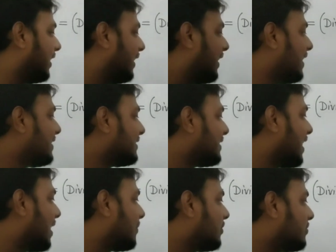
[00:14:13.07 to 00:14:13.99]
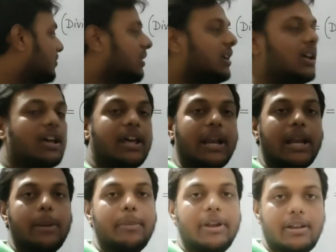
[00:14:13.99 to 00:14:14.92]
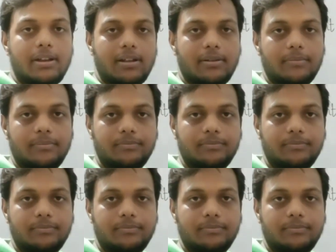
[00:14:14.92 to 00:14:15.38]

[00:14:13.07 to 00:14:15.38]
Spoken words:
guess about the remainder.